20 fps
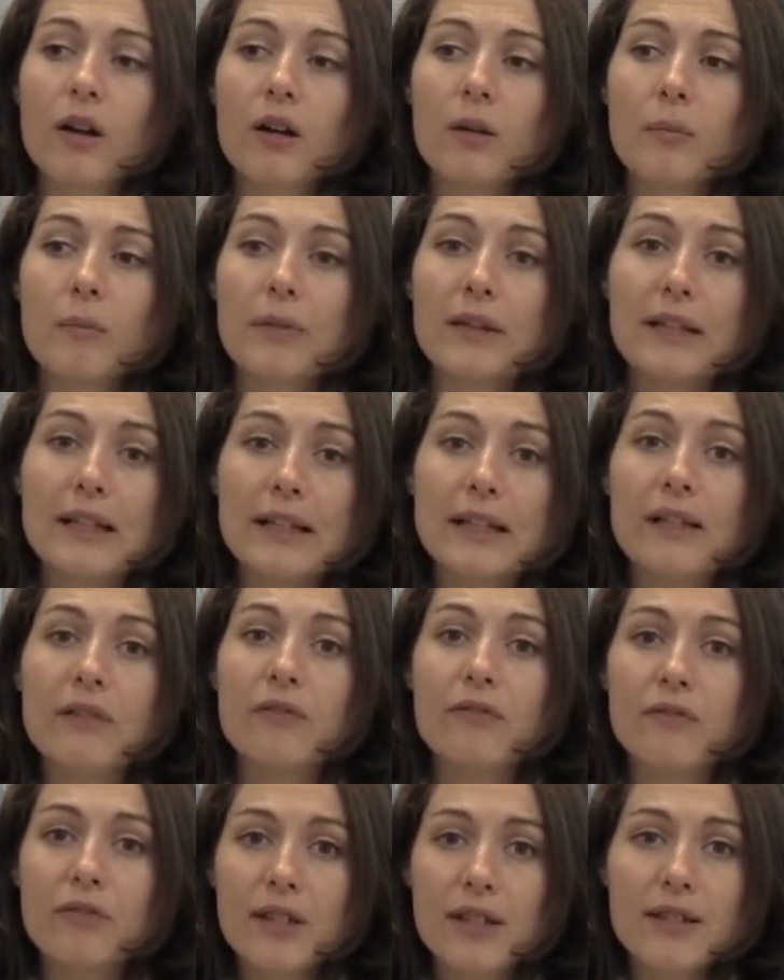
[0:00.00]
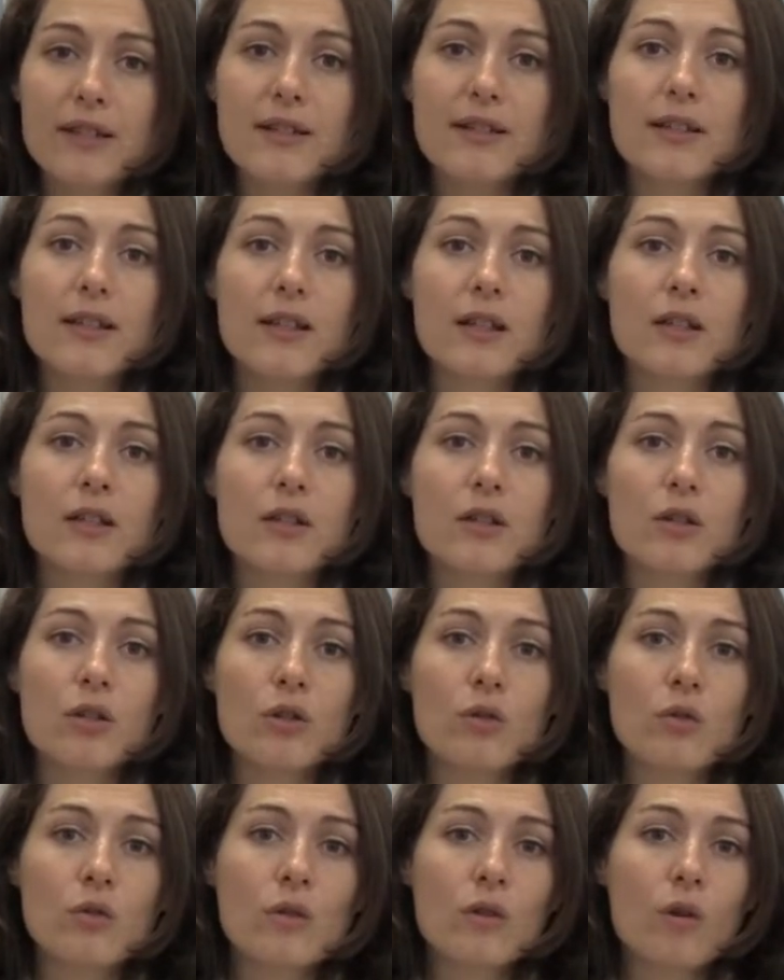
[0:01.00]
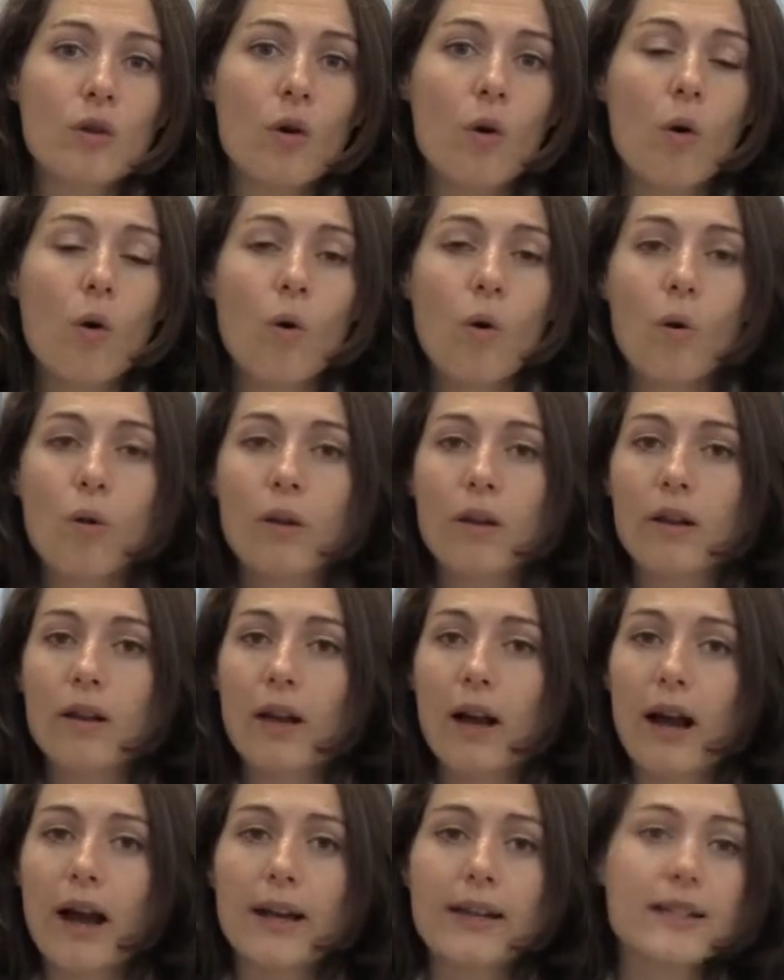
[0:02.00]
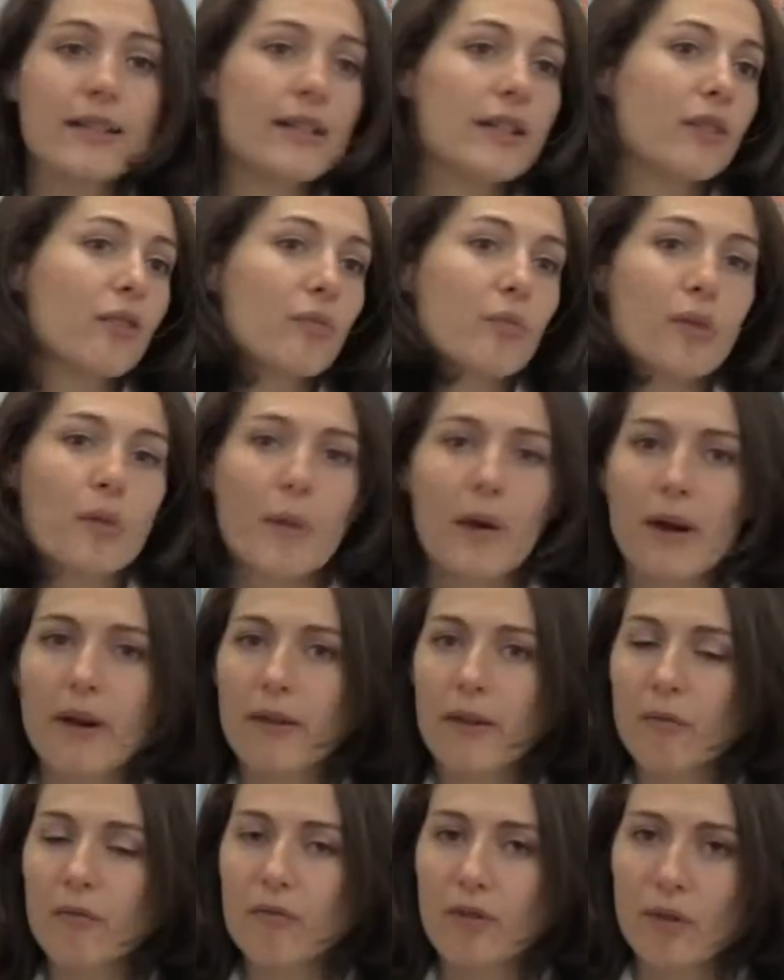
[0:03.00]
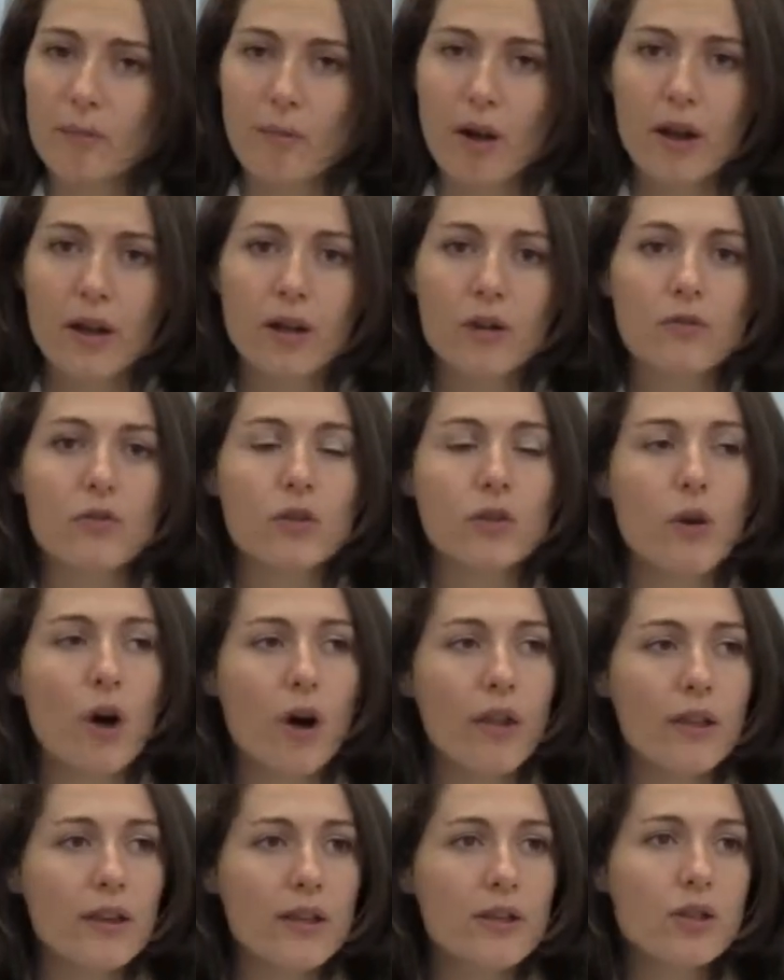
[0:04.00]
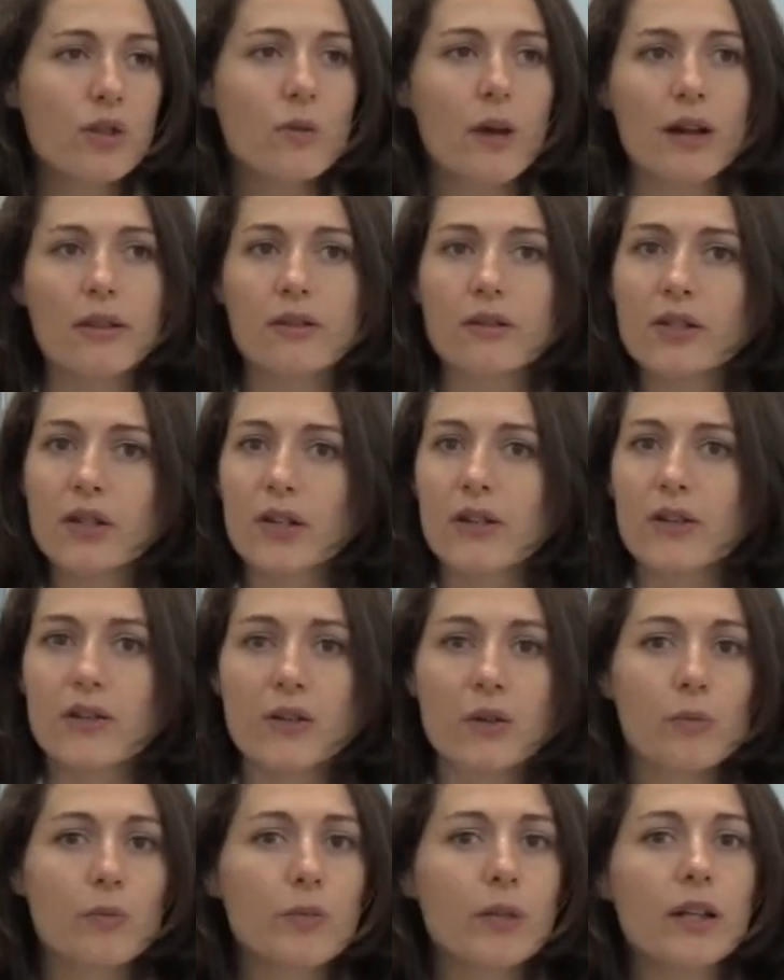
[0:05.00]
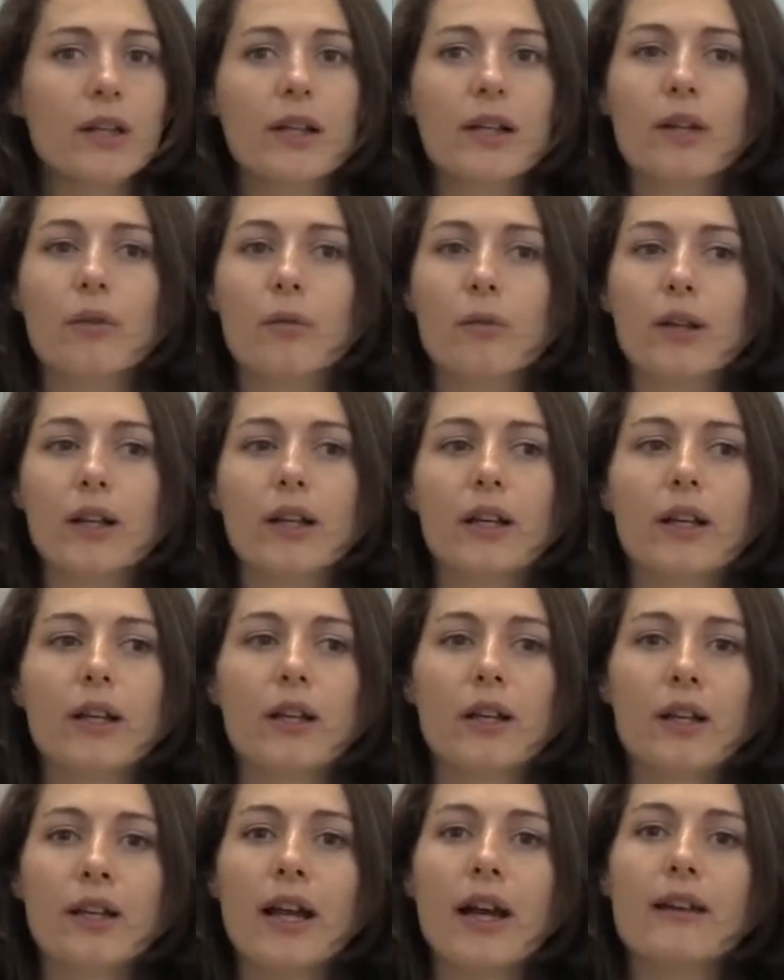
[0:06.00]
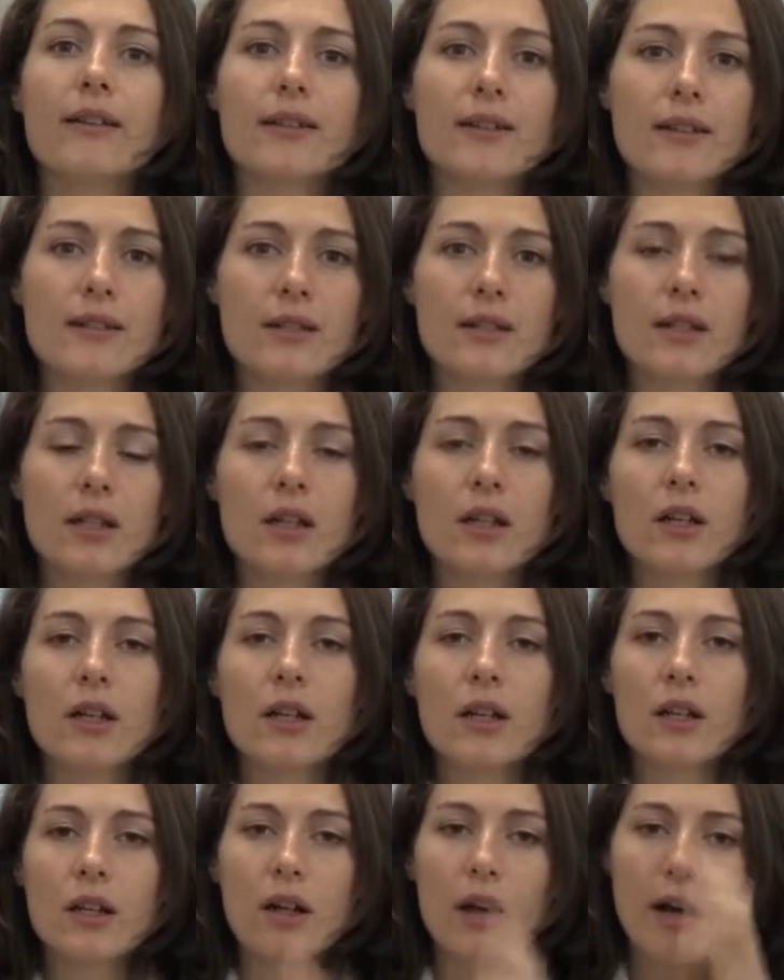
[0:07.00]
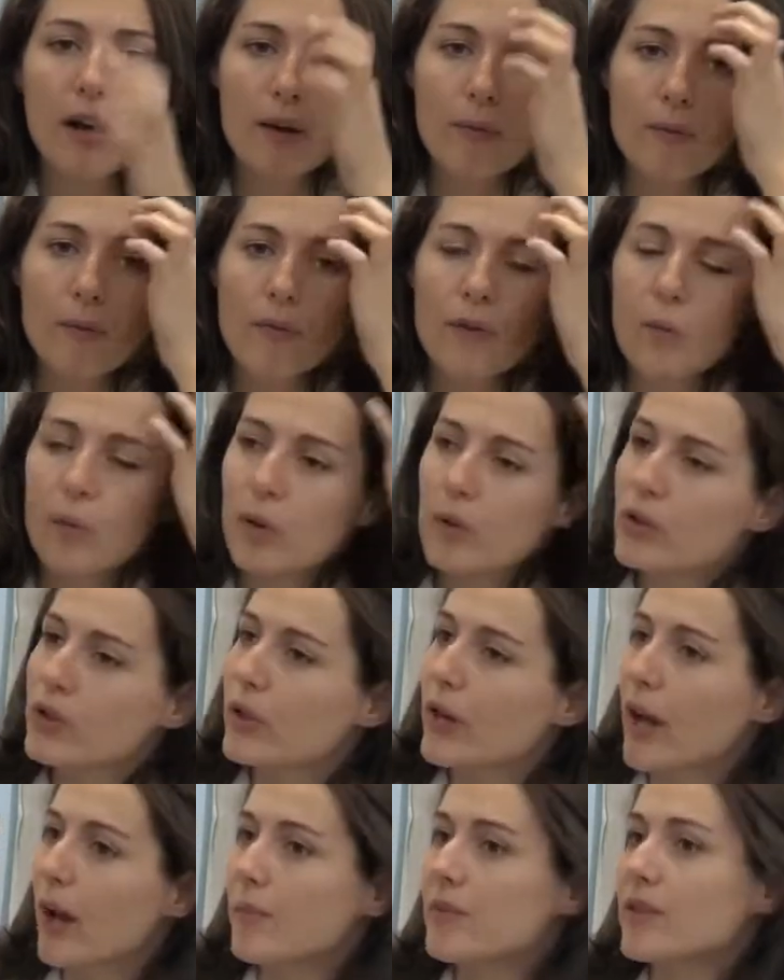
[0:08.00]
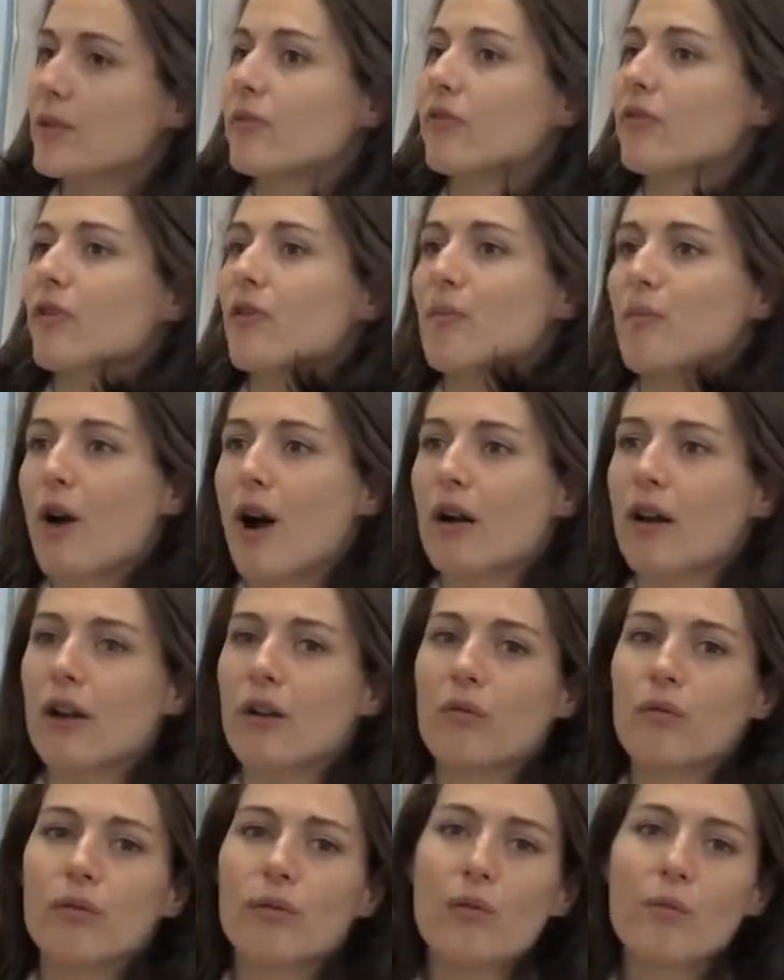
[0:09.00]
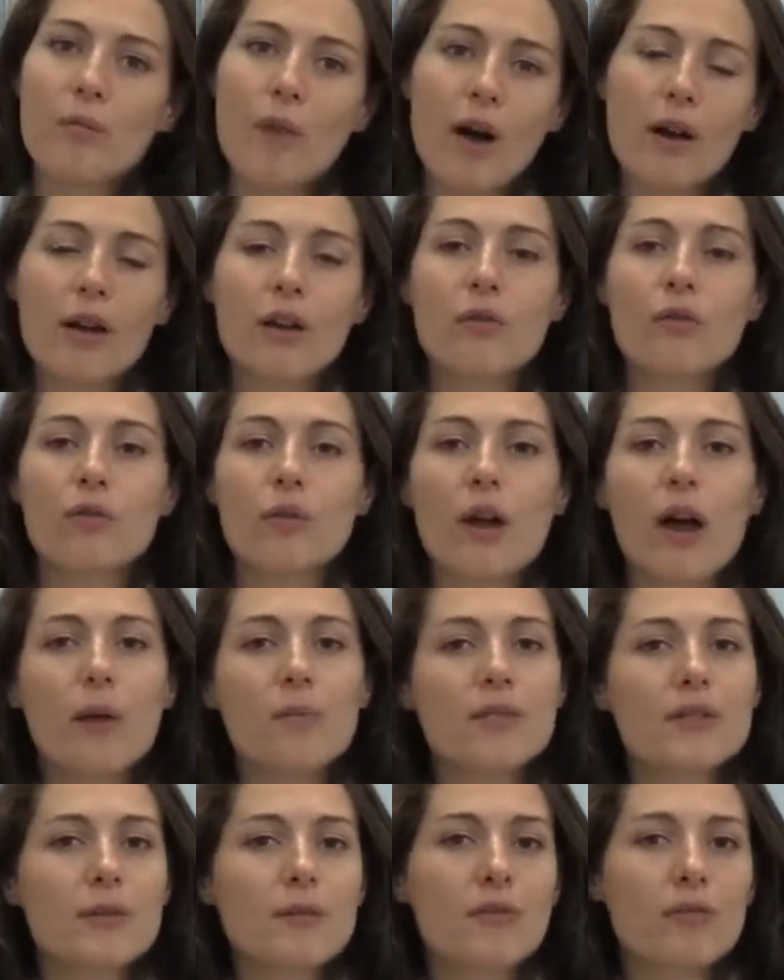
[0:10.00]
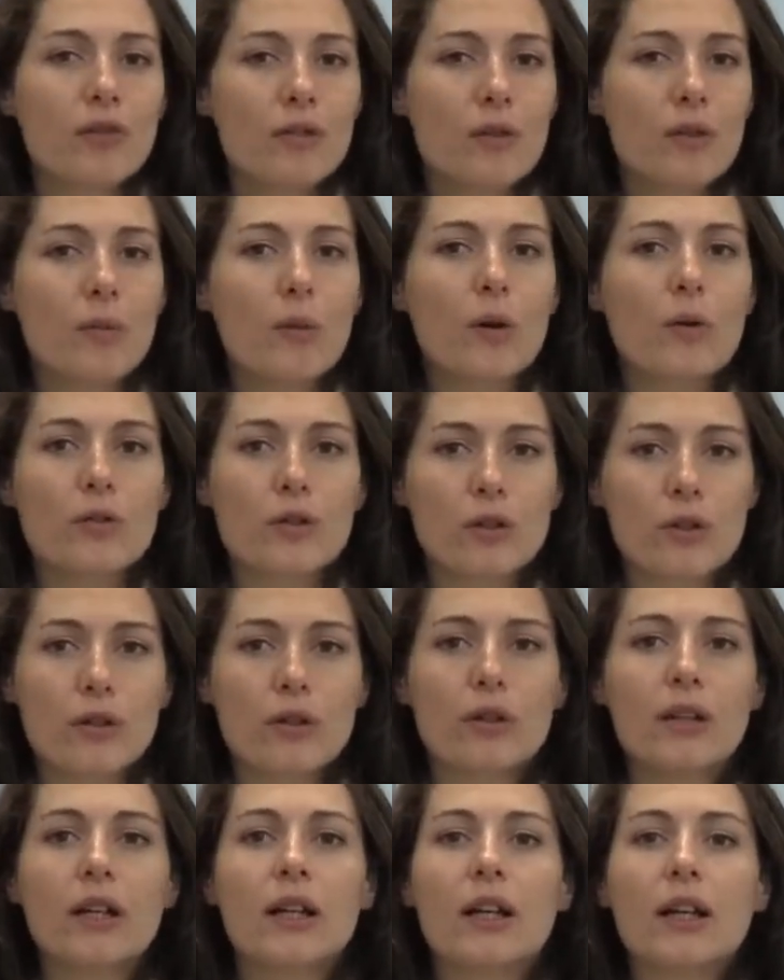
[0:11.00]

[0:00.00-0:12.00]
completely fits into the whole idea of preparing them for the mock interview. So these 2 exercises are really, really connected. The poster helps them for the mock interview, and the mock interview helps them for the poster.